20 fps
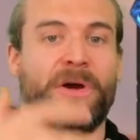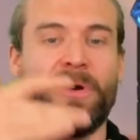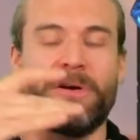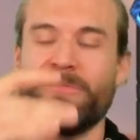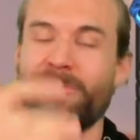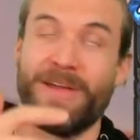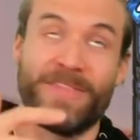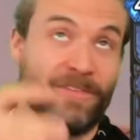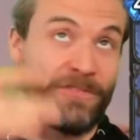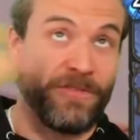or
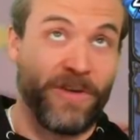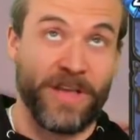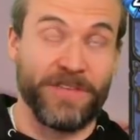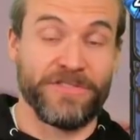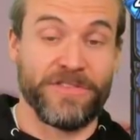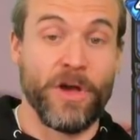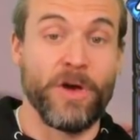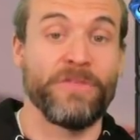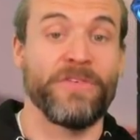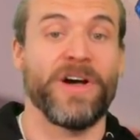rather
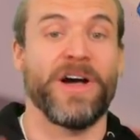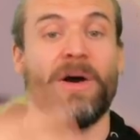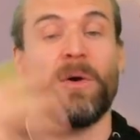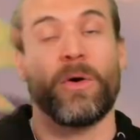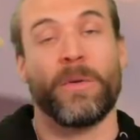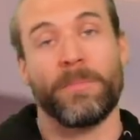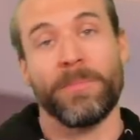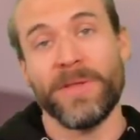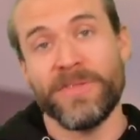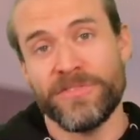Frost Nova
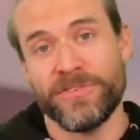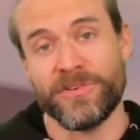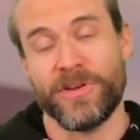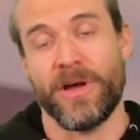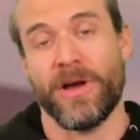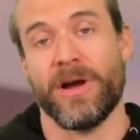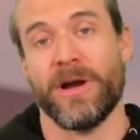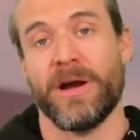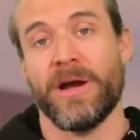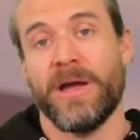or Blizzard
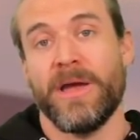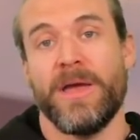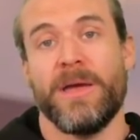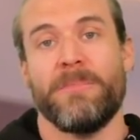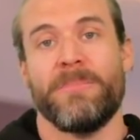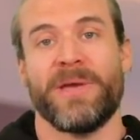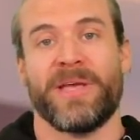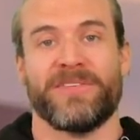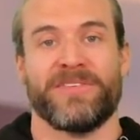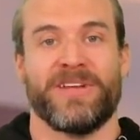are,
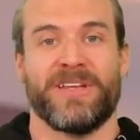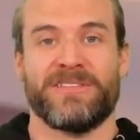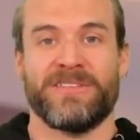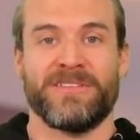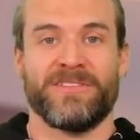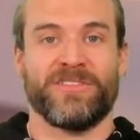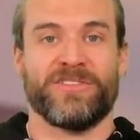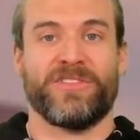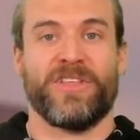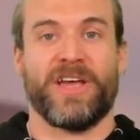because it
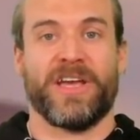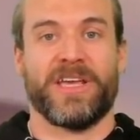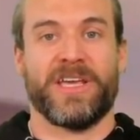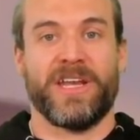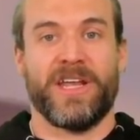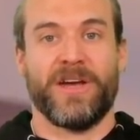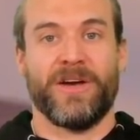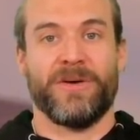isn't just like,